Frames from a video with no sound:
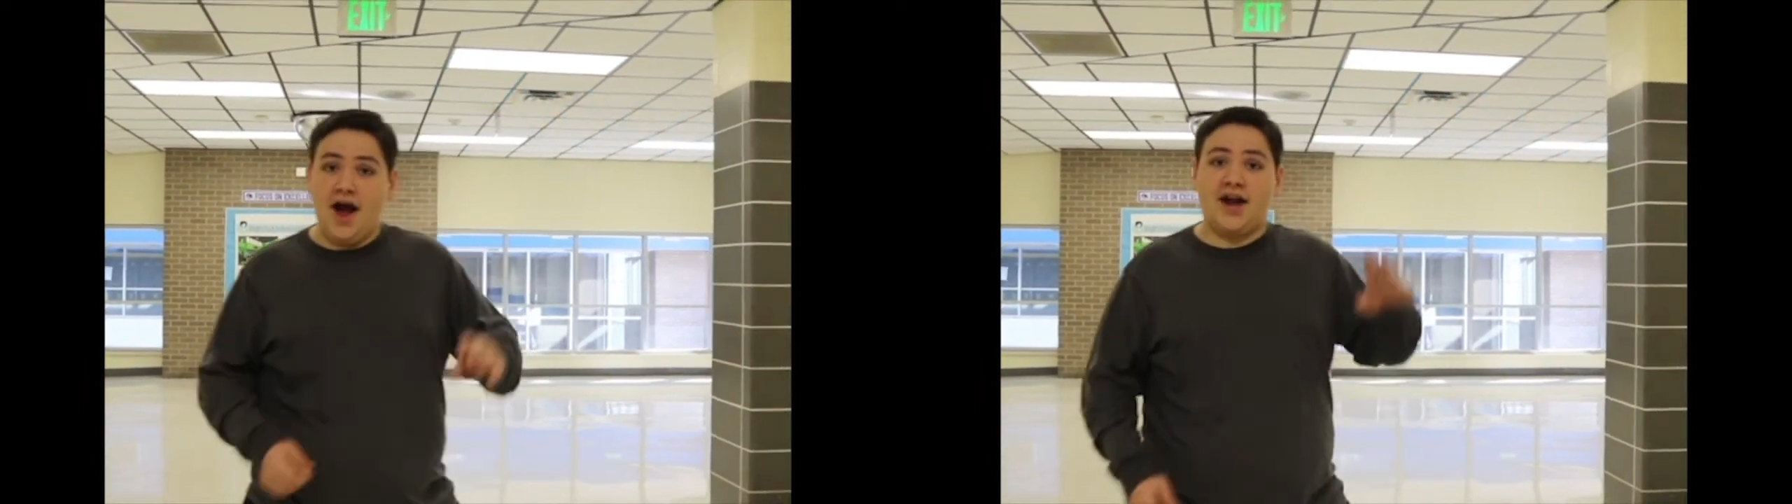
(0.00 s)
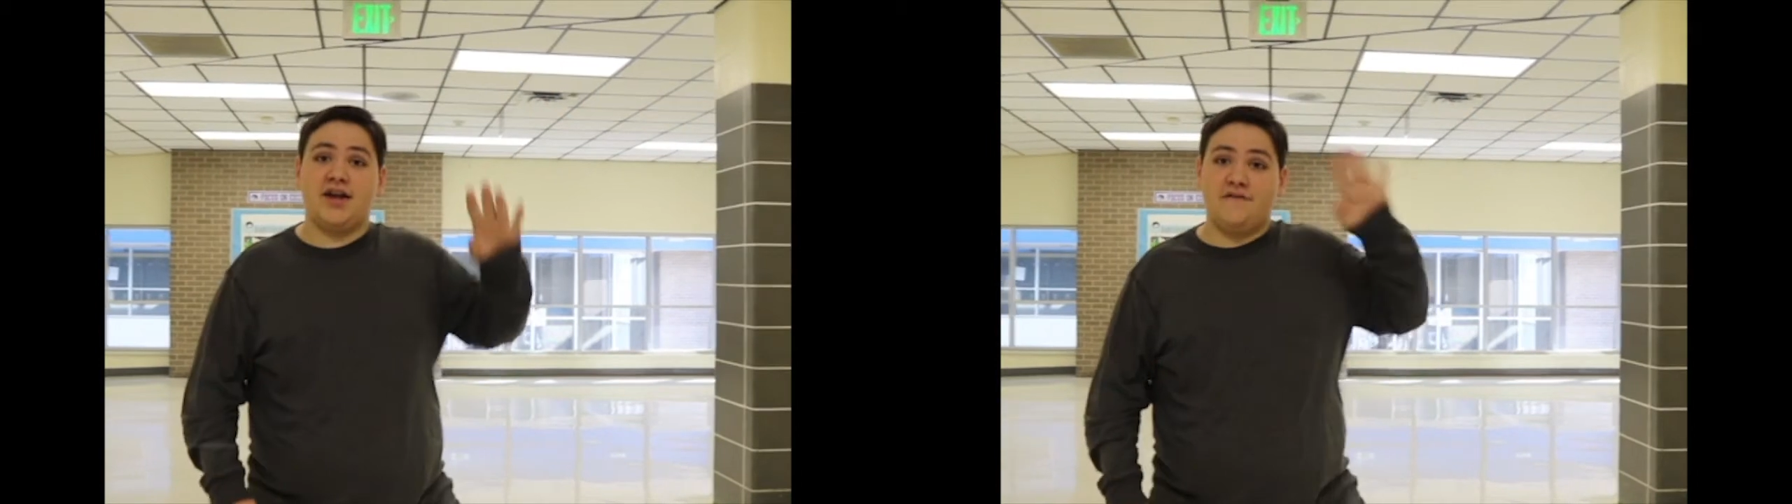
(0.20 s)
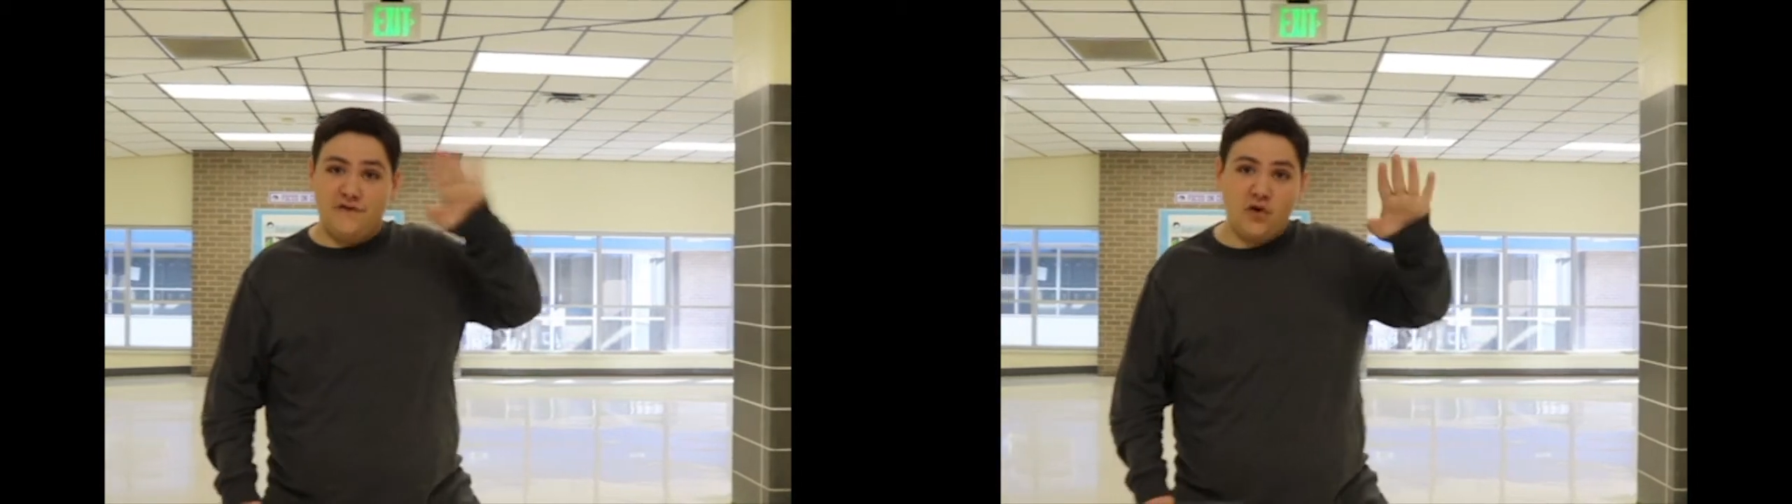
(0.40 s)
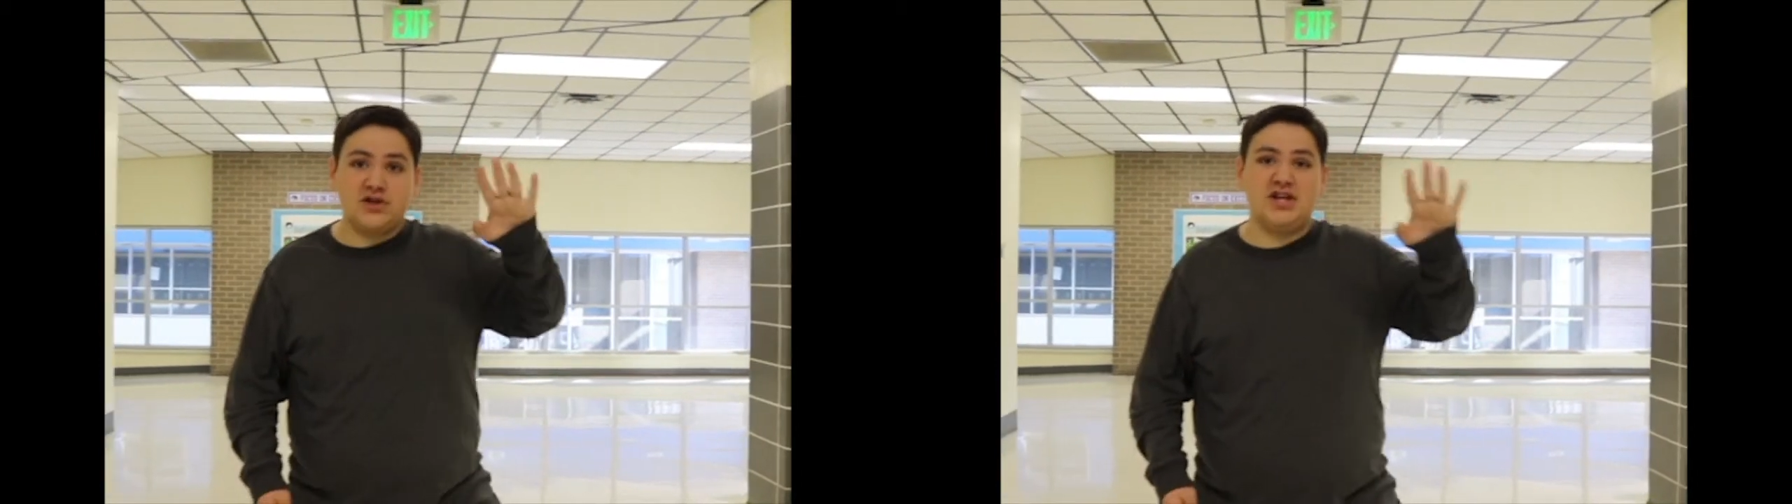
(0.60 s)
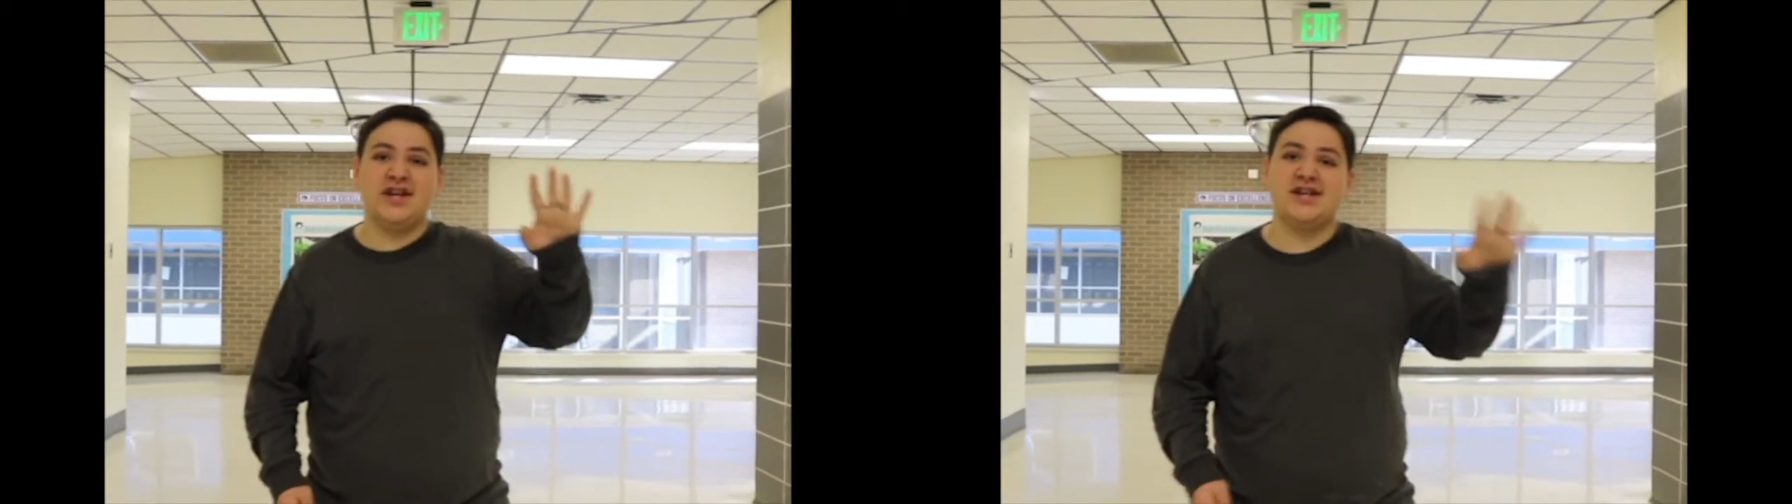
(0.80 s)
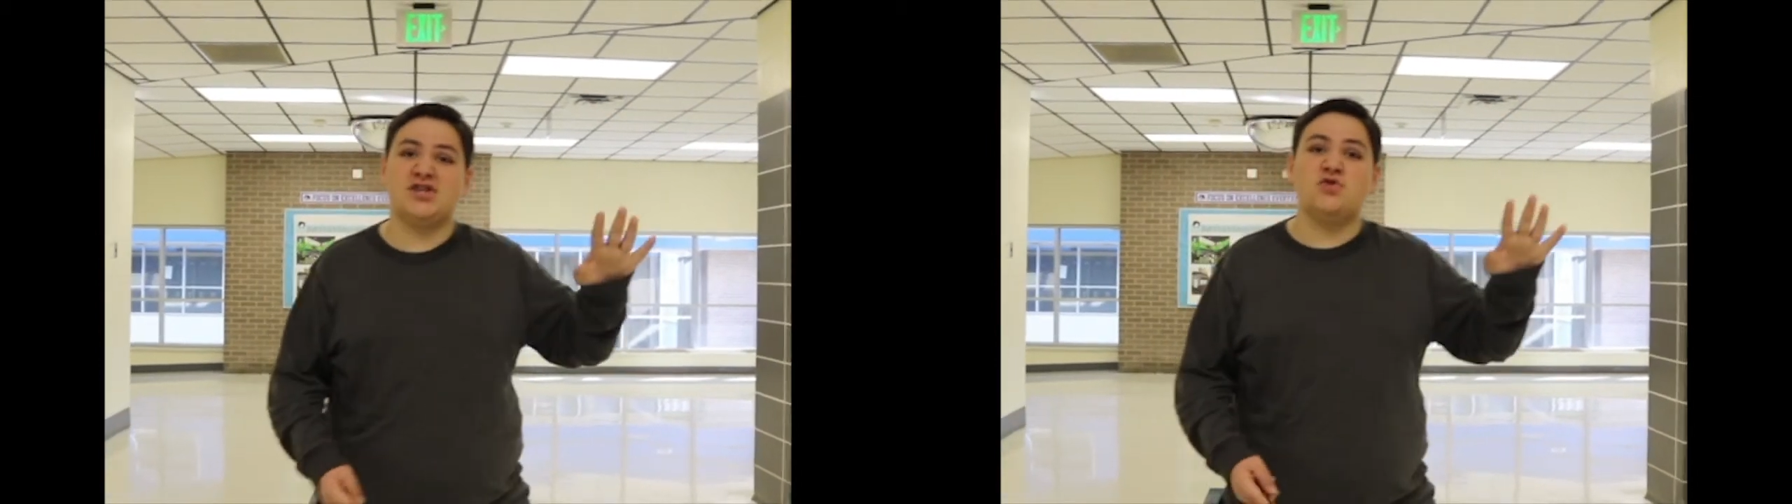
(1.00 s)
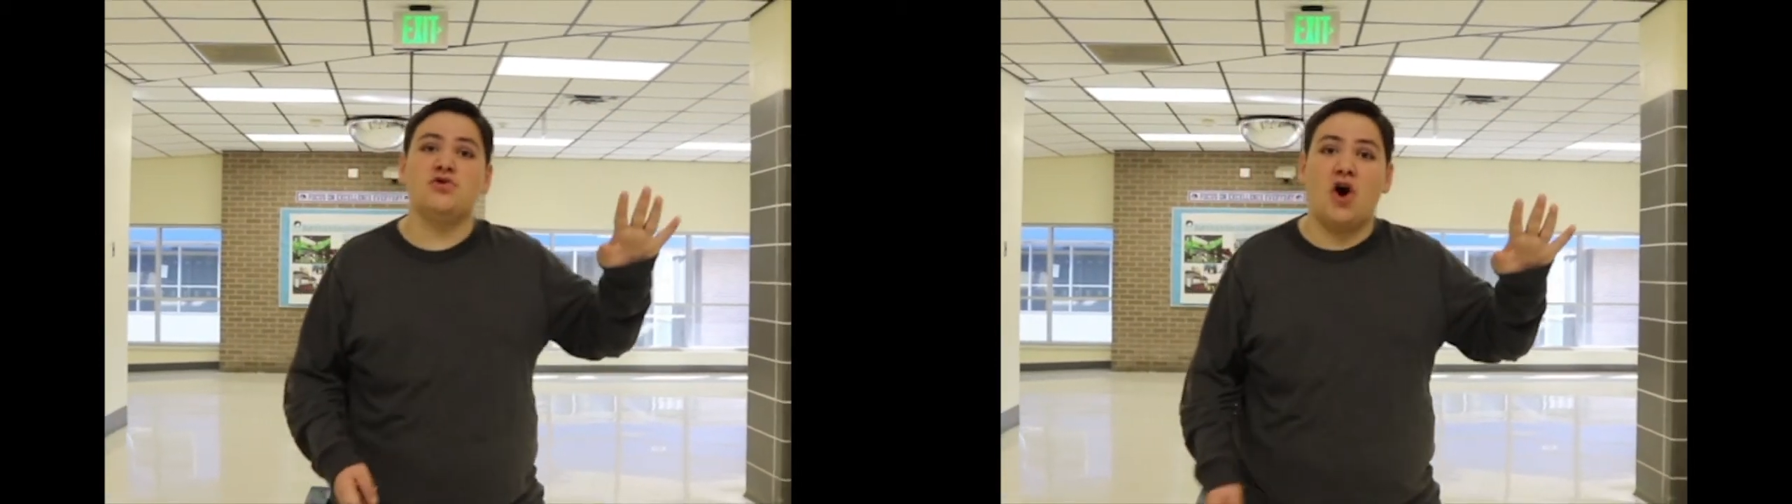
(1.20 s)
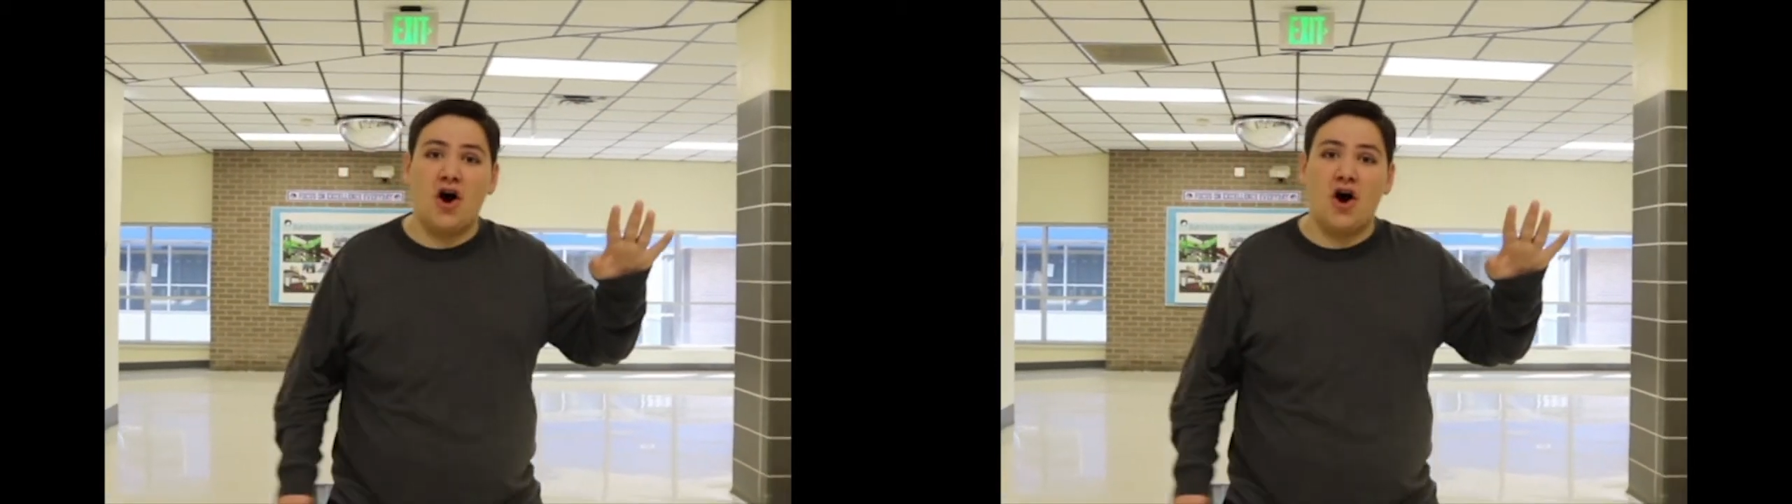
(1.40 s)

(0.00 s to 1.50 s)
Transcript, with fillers: I get four tickets to an